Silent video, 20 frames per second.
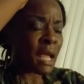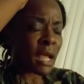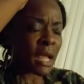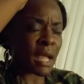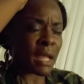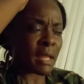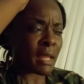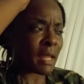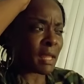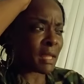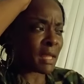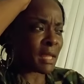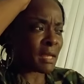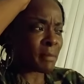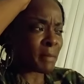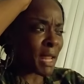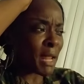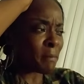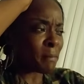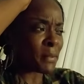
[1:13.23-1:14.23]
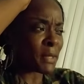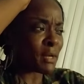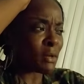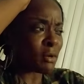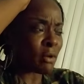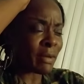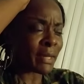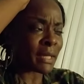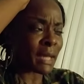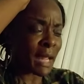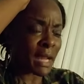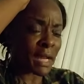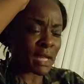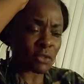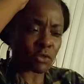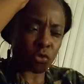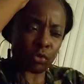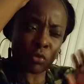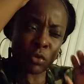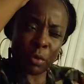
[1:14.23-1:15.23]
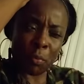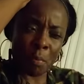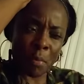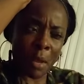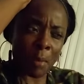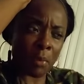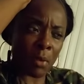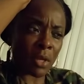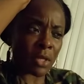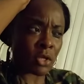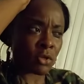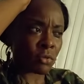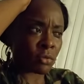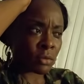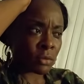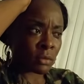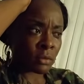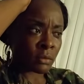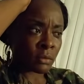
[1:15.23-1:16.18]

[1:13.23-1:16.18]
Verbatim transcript: and, and, and, and be looking at it to remember you.